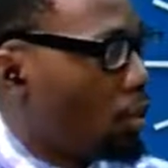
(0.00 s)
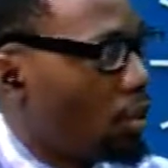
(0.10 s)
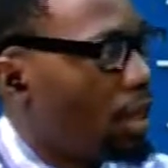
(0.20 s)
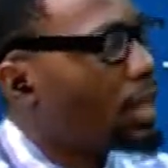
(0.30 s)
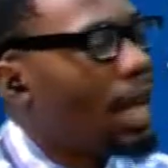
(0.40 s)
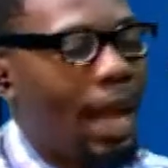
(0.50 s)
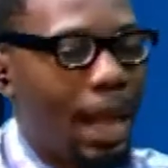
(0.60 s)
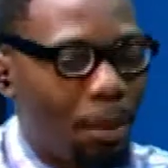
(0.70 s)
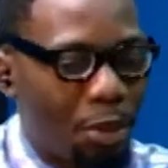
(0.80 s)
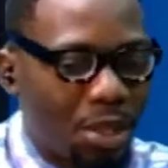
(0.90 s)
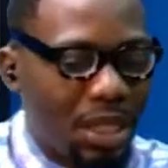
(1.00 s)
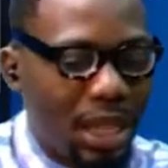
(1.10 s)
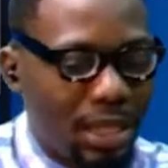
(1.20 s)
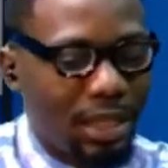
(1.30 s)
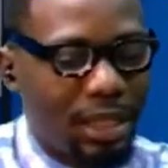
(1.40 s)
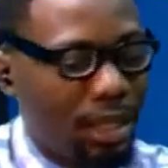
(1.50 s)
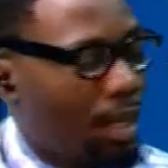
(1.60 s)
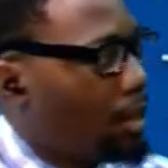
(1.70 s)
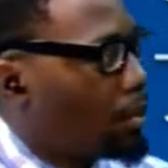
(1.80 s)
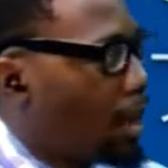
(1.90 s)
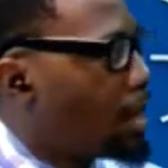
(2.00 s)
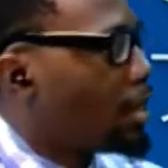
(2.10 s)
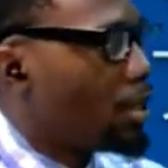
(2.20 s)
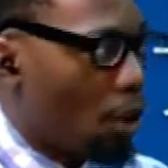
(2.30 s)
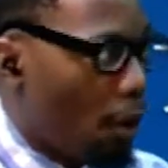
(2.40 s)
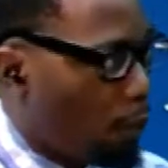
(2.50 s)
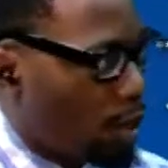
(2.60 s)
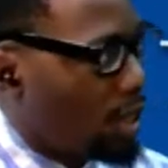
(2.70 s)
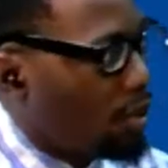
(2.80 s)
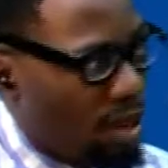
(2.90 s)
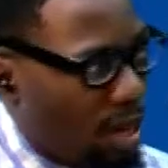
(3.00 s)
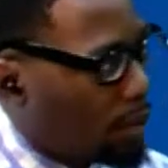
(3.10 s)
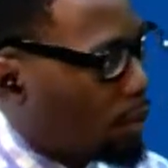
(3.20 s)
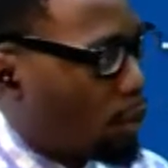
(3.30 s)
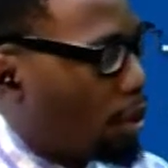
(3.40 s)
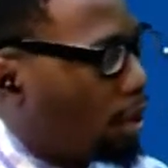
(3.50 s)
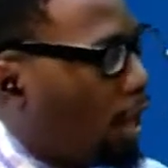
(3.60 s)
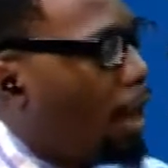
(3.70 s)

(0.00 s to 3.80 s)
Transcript: you to death. I'm not saying that it's legally right. It's obviously legally wrong.